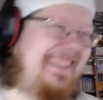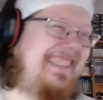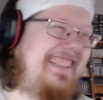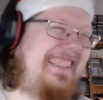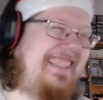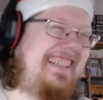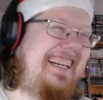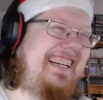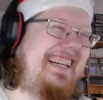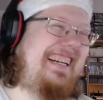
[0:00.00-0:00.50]

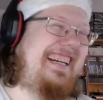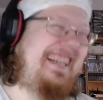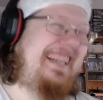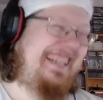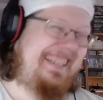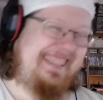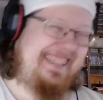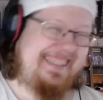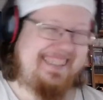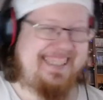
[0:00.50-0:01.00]

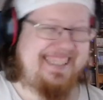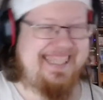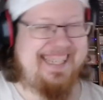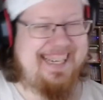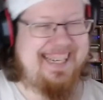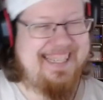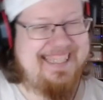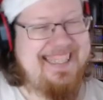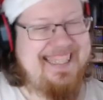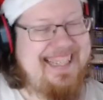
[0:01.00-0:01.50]
oh
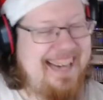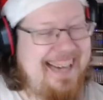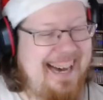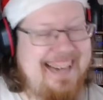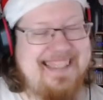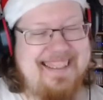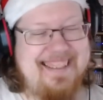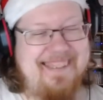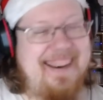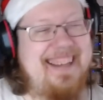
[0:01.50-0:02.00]
god.
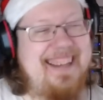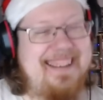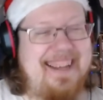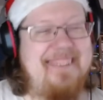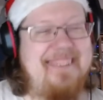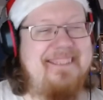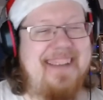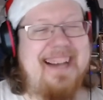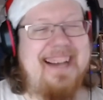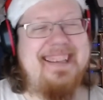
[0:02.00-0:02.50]
I know, I
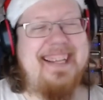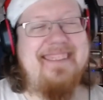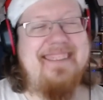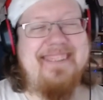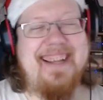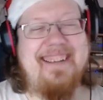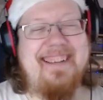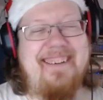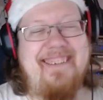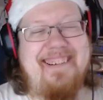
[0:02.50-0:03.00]
love I love
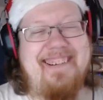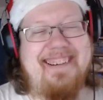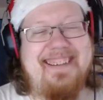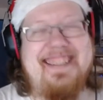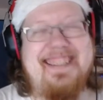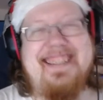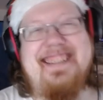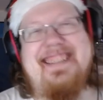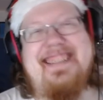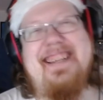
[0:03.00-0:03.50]
that art.
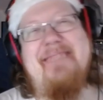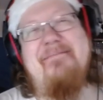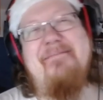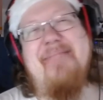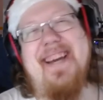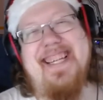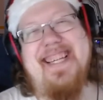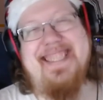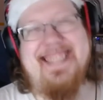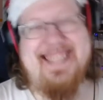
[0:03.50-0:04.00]
It's
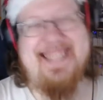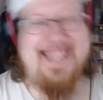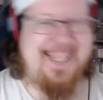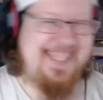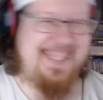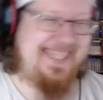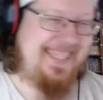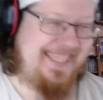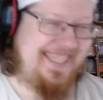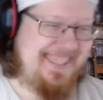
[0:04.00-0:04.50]
amazing.
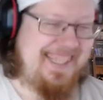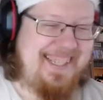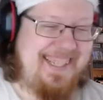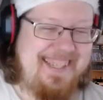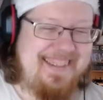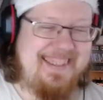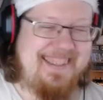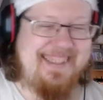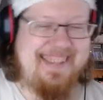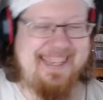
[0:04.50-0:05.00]

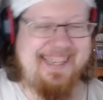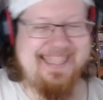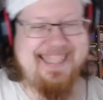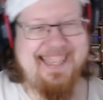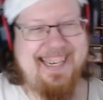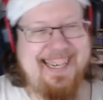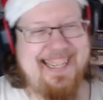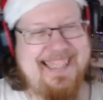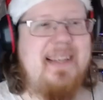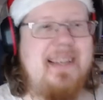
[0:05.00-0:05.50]

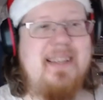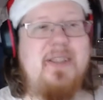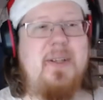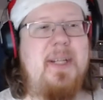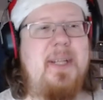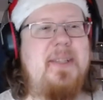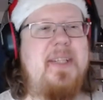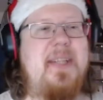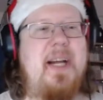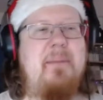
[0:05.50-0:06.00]
so
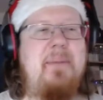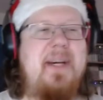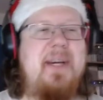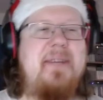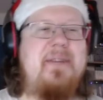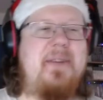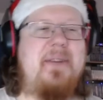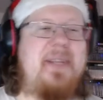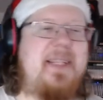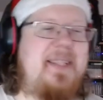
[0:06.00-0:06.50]
let's jump
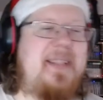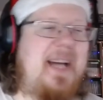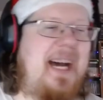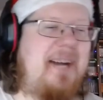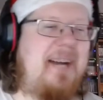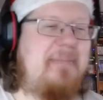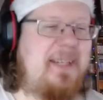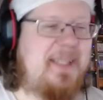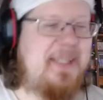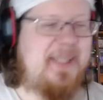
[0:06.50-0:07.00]
into this.
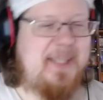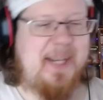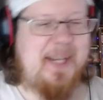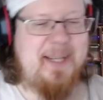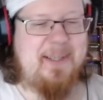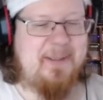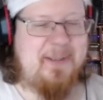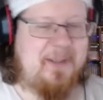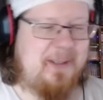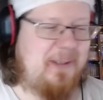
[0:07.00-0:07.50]
I'm
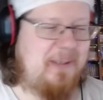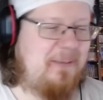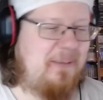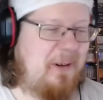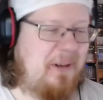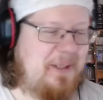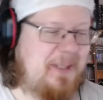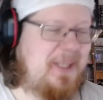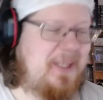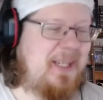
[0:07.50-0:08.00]
excited to
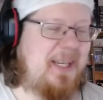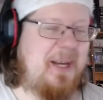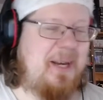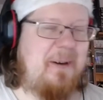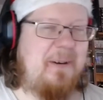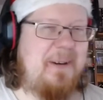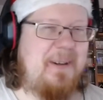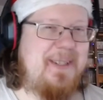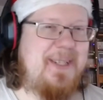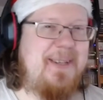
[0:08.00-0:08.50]
watch
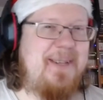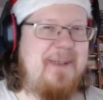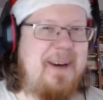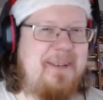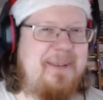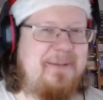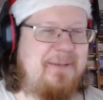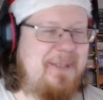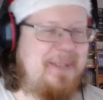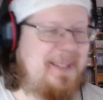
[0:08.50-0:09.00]
Kiara's new
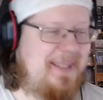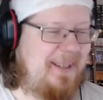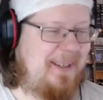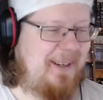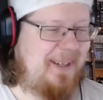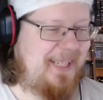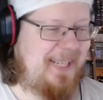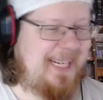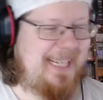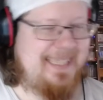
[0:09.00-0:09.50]
outfit. Okay.
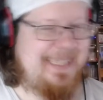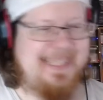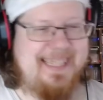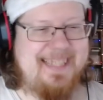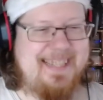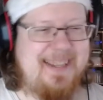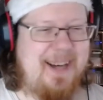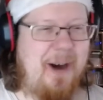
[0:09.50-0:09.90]
Oh god, let's go.